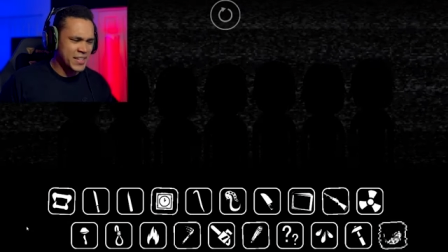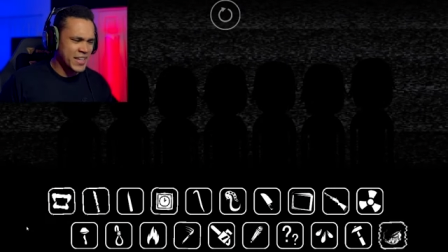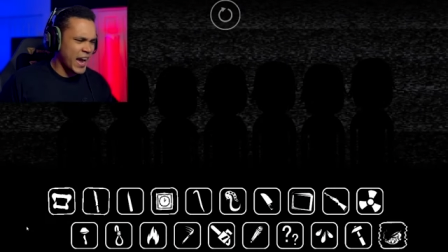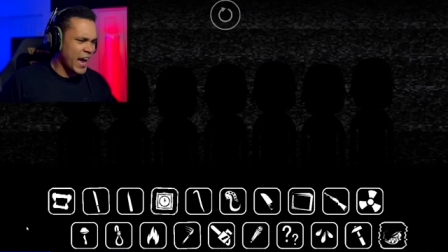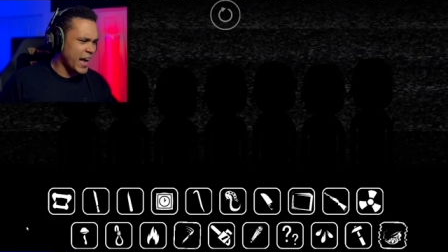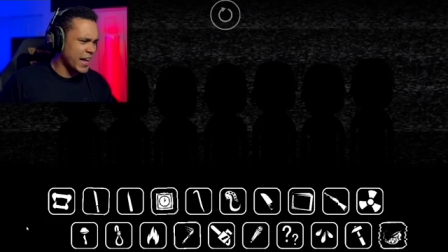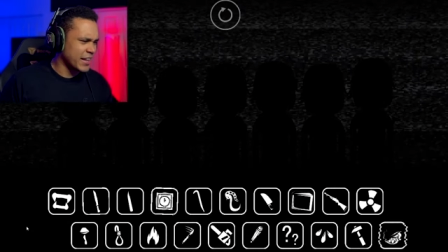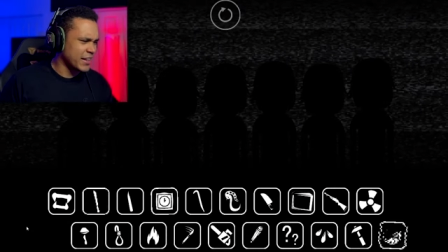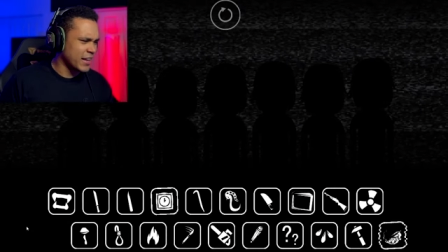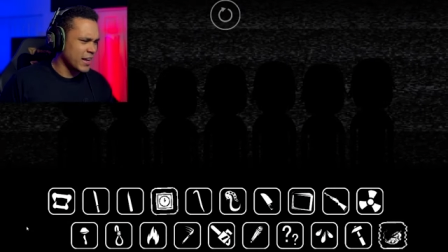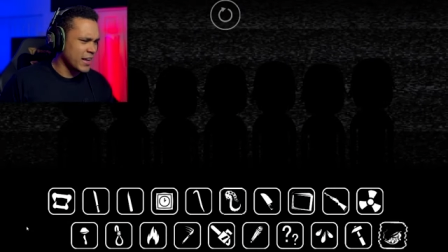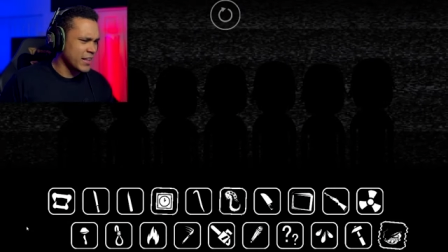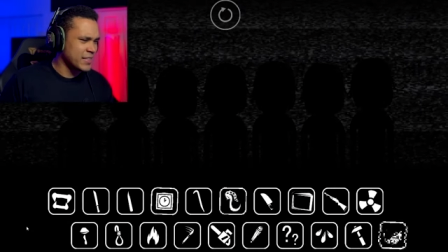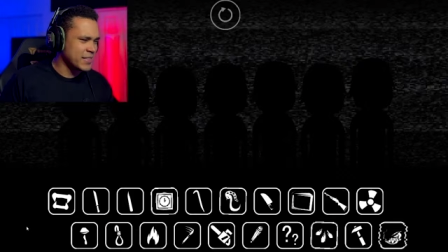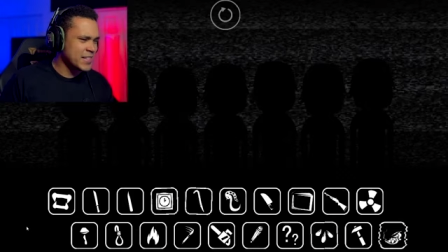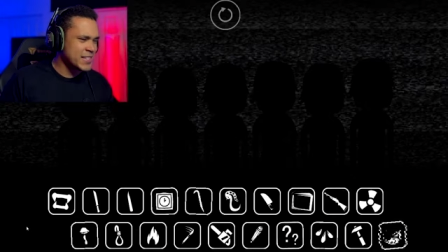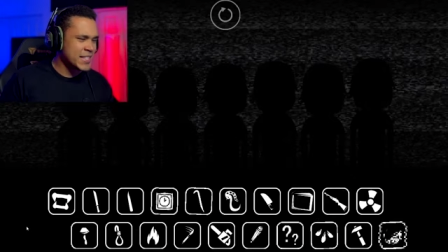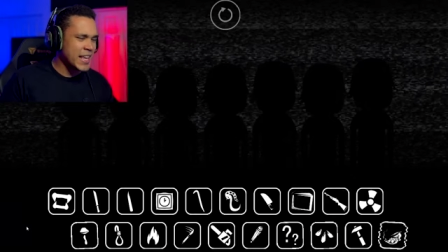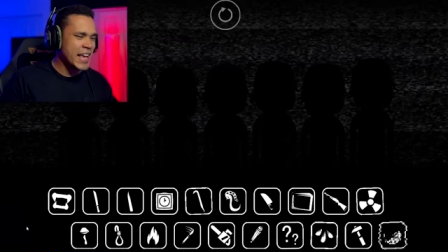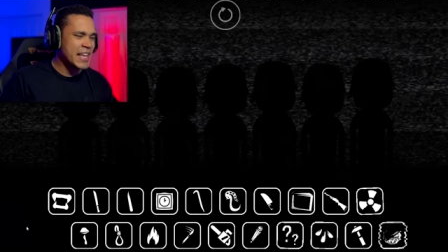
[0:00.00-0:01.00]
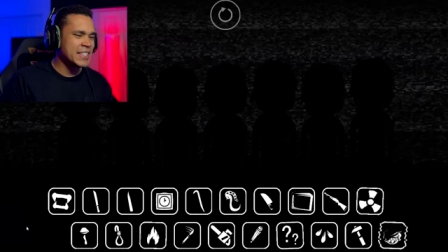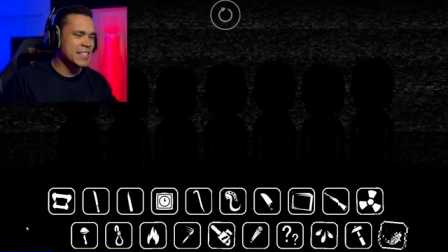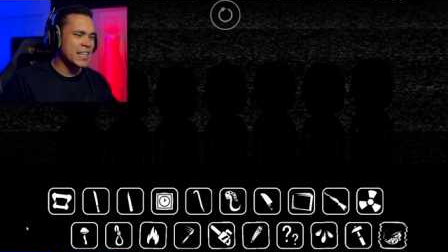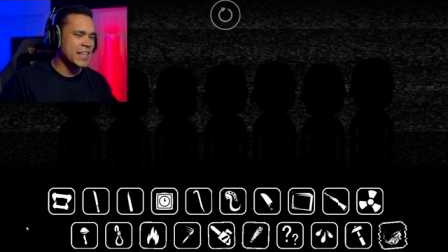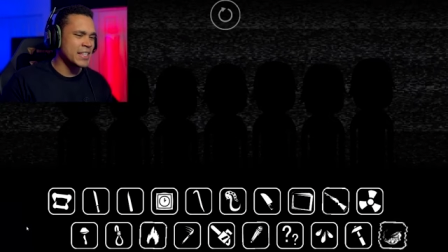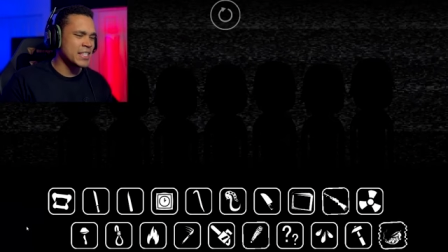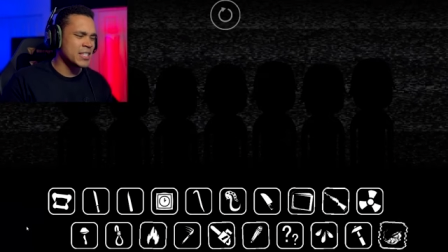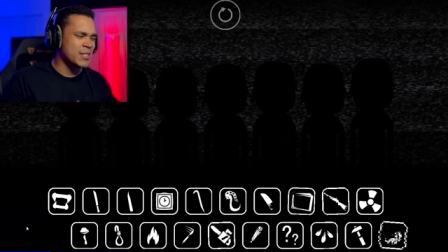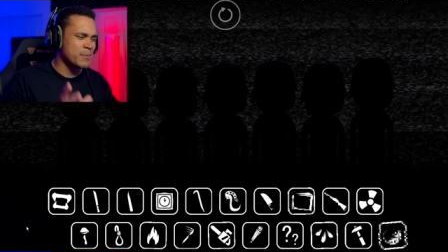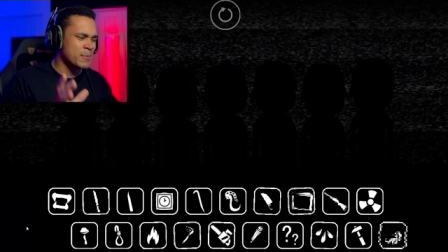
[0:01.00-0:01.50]
God, uh, this has
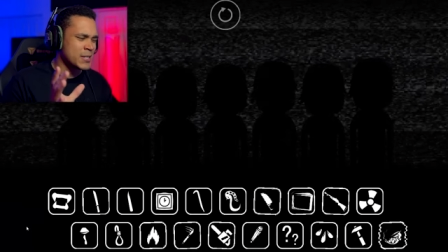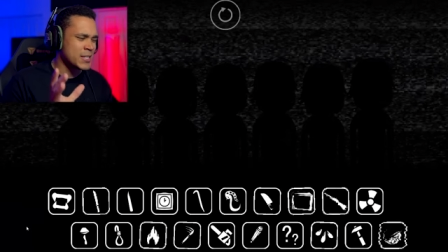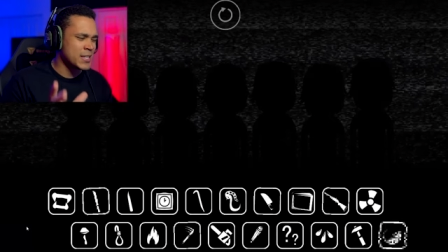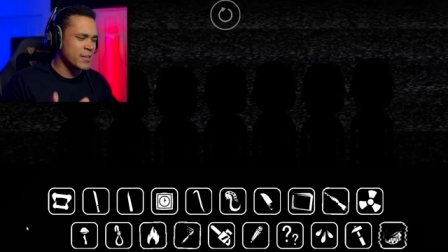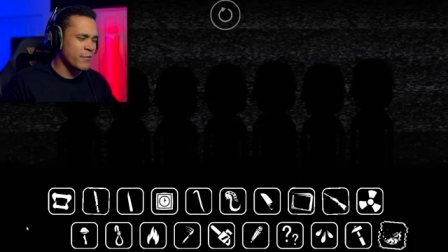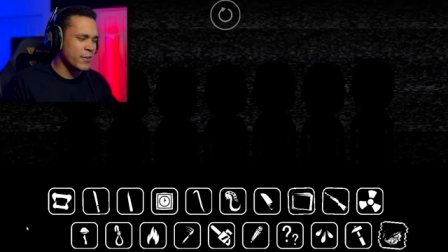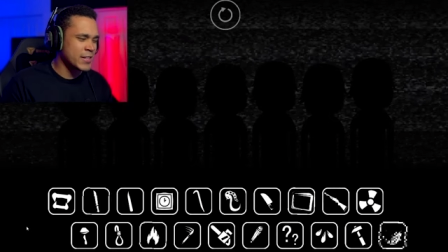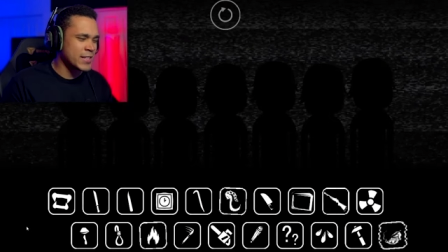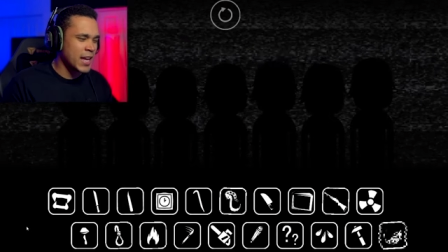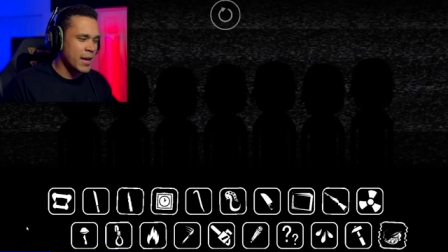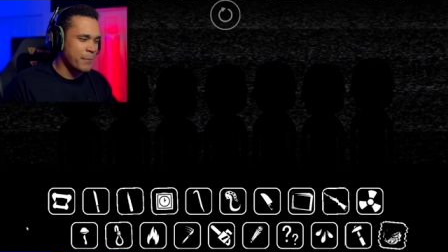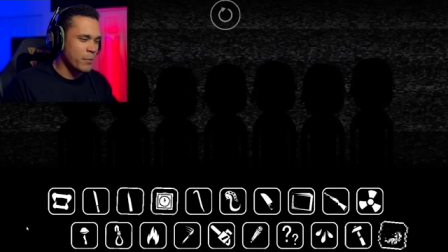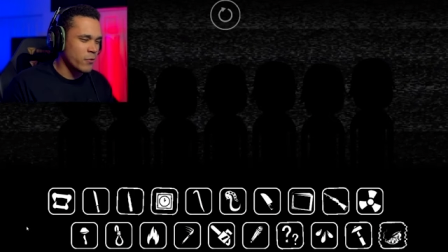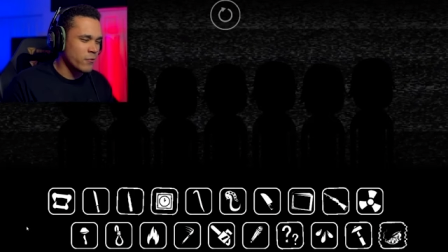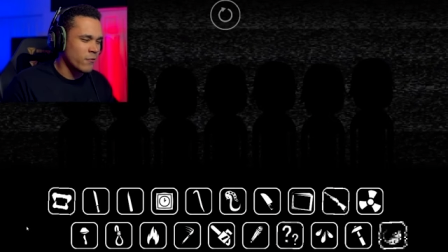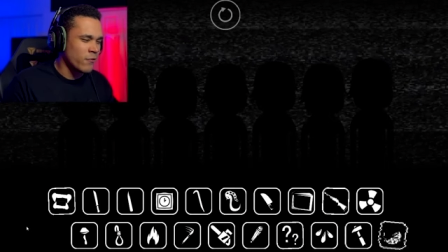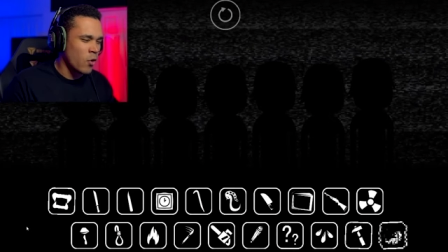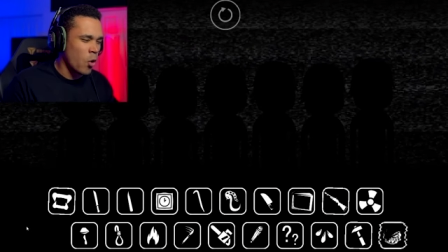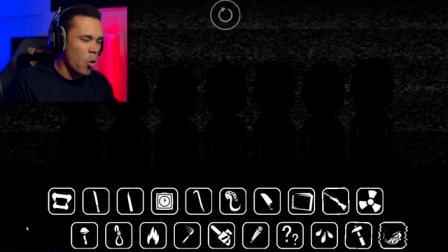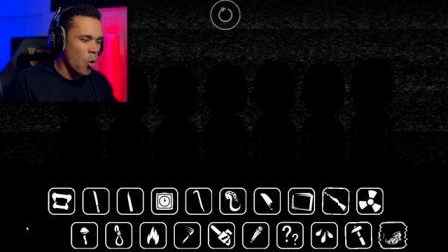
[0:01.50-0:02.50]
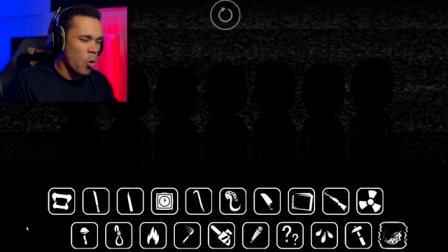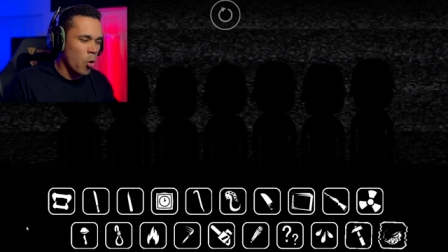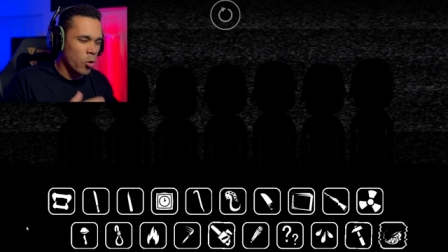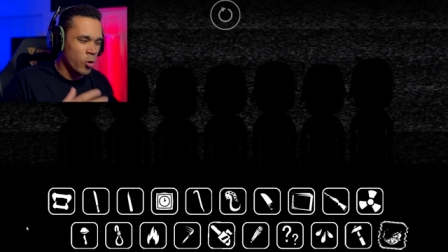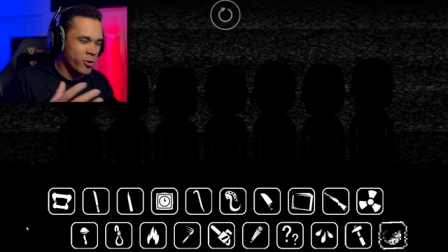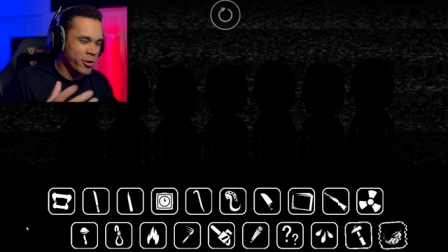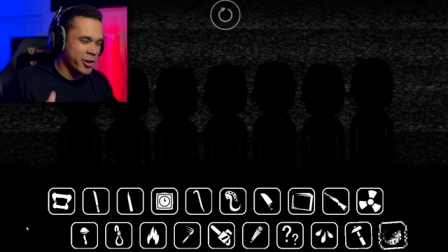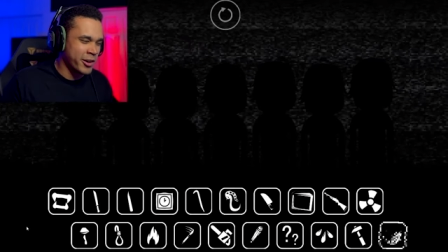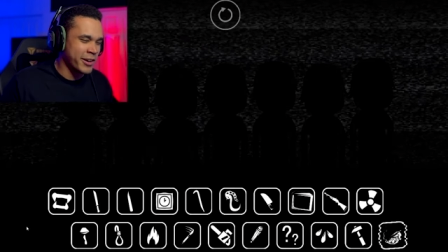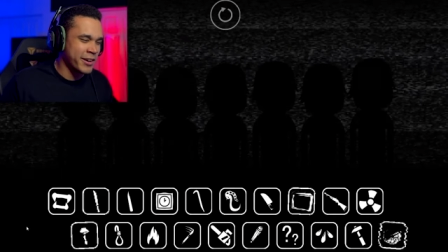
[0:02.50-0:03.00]
like a specific type of
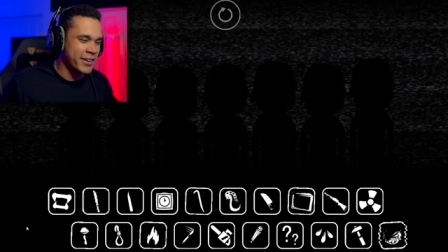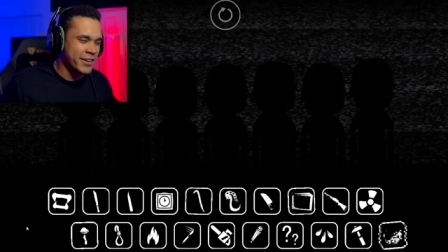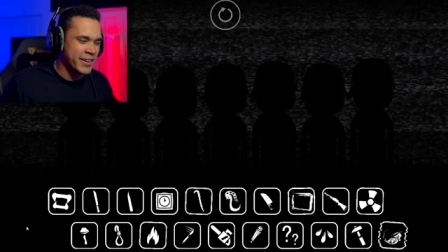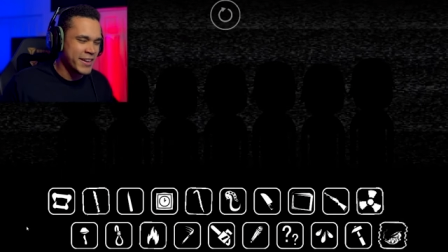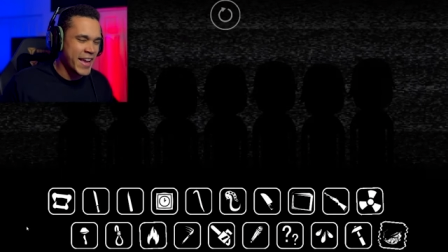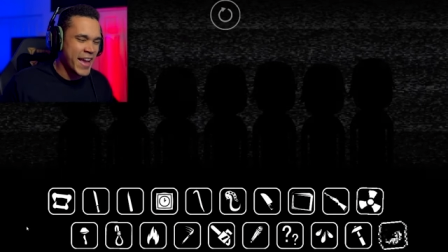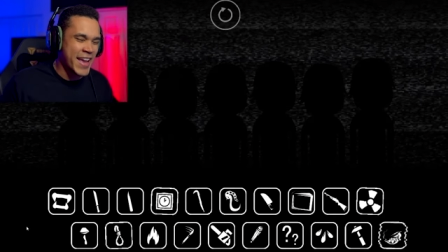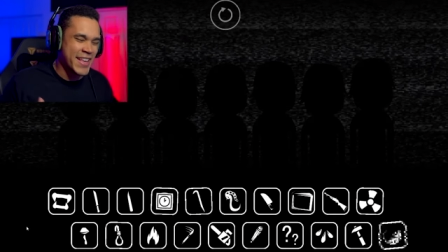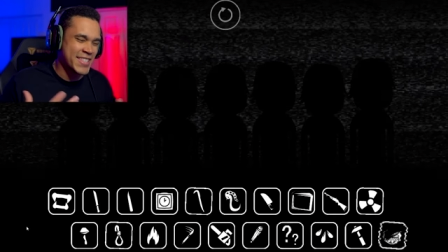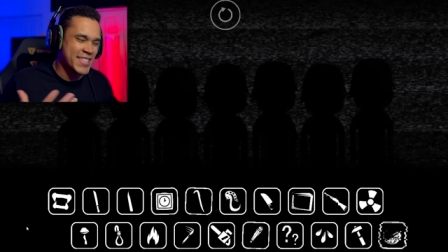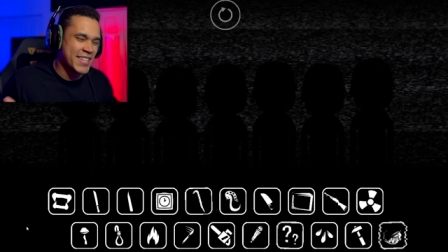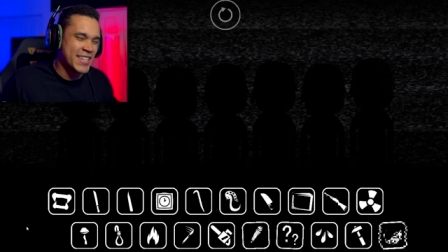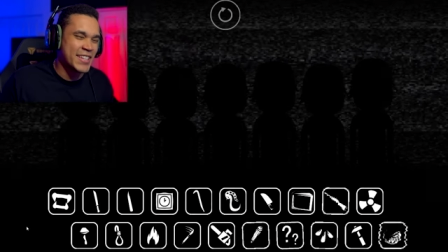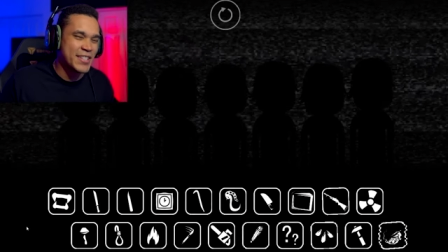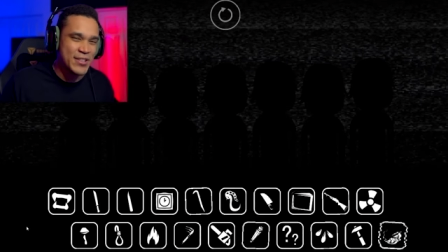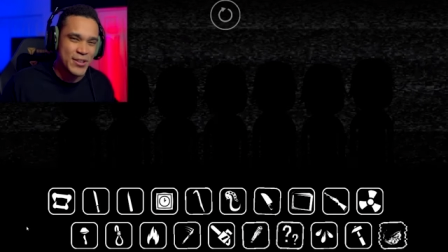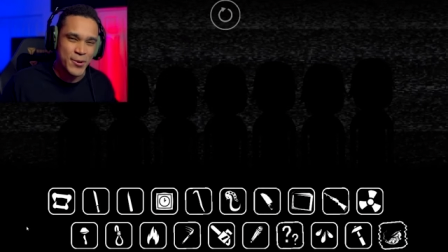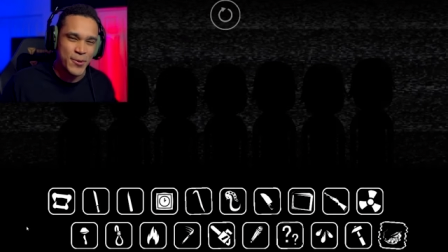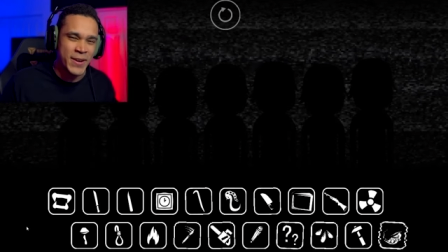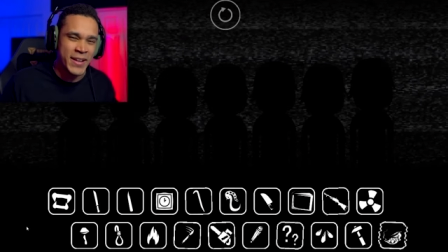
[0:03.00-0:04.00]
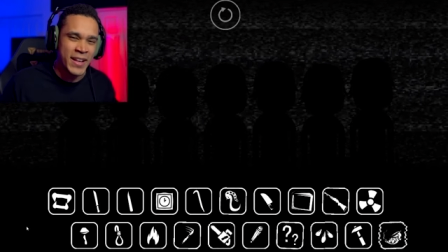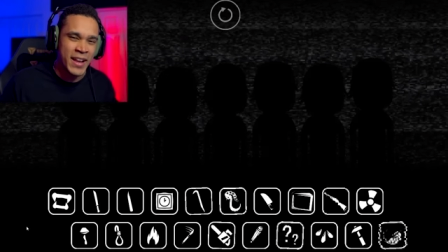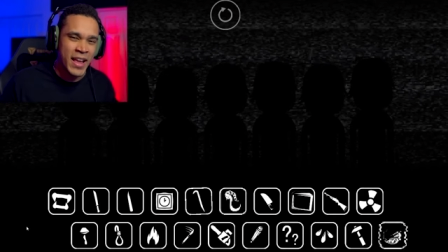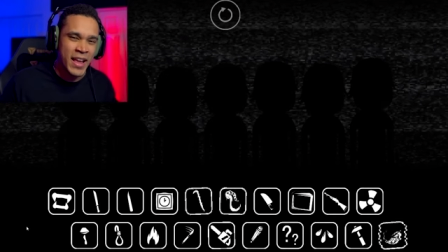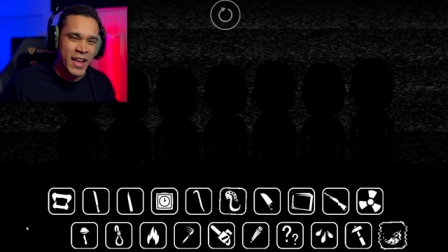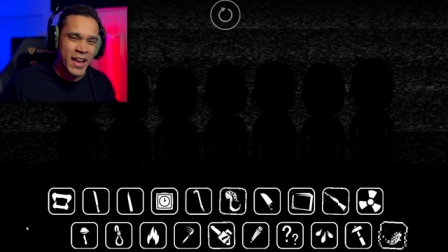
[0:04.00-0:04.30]
horror-esque to it.